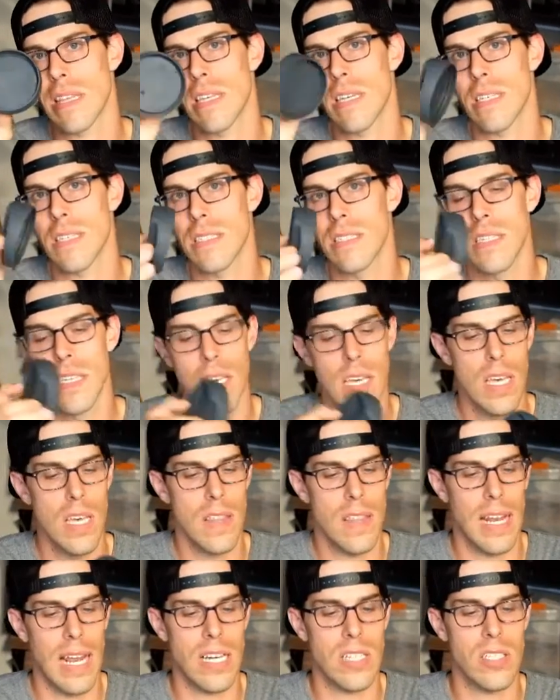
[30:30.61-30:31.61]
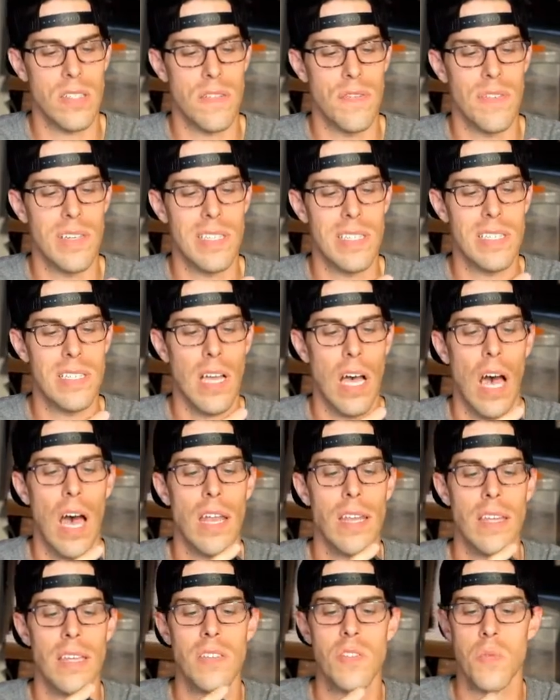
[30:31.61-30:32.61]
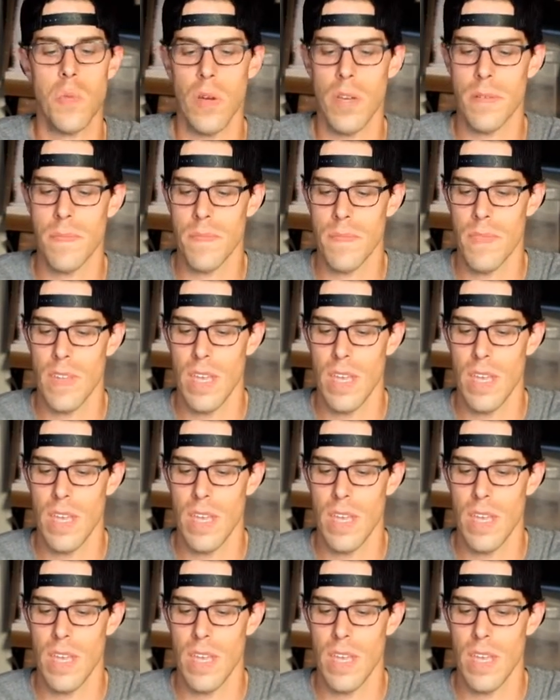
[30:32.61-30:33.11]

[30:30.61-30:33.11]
this that actually fits on this one,